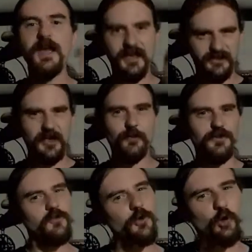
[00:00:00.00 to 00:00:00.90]
and set them on
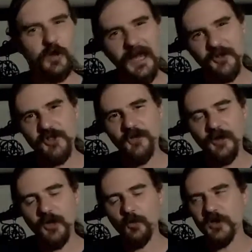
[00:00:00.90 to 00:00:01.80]
the little ledge on
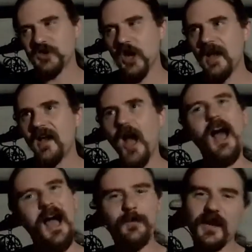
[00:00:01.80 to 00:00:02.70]
there, which
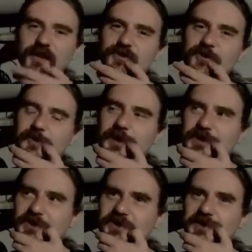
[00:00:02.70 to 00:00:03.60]
I'm not into
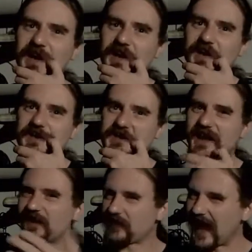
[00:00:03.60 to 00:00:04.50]
because it's not
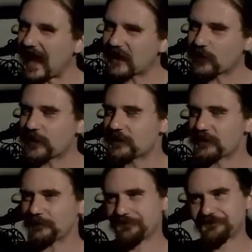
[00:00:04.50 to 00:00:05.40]
exactly accurate,